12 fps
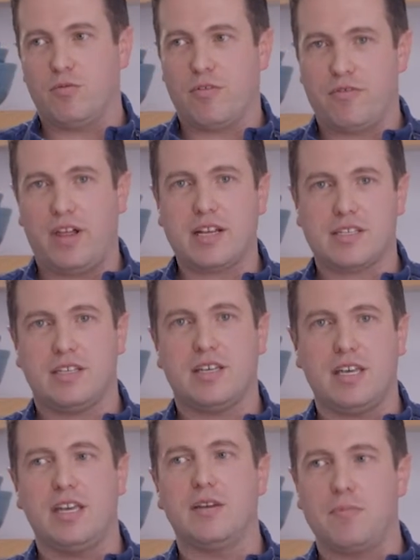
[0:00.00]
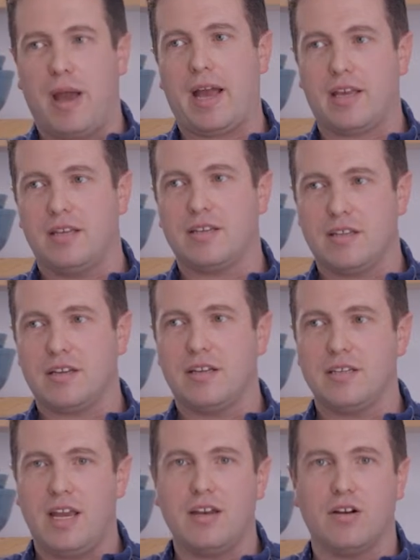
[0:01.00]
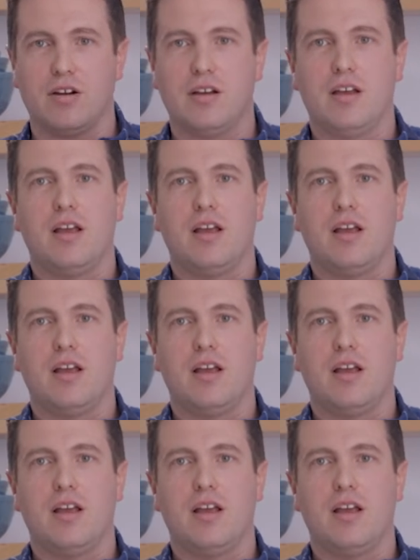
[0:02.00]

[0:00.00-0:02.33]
reflects the heat back into the container.